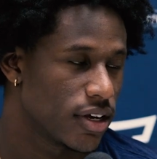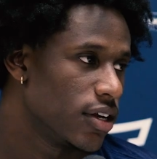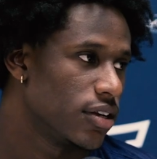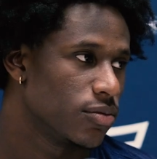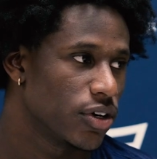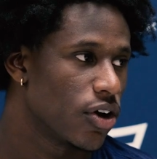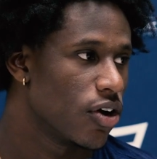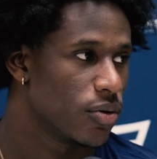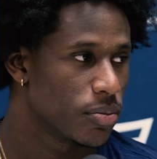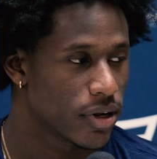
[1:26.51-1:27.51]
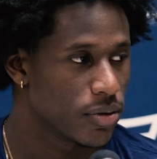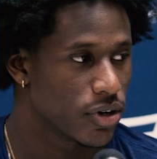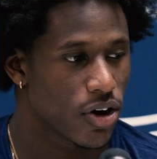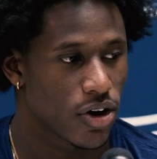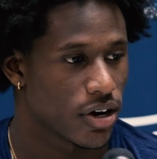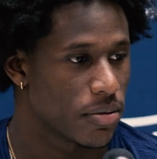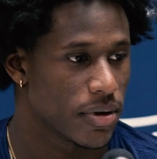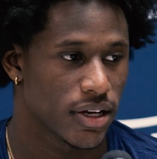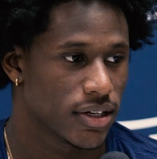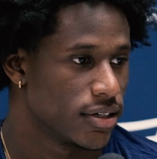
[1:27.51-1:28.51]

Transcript: and then we called what play we called, I mean,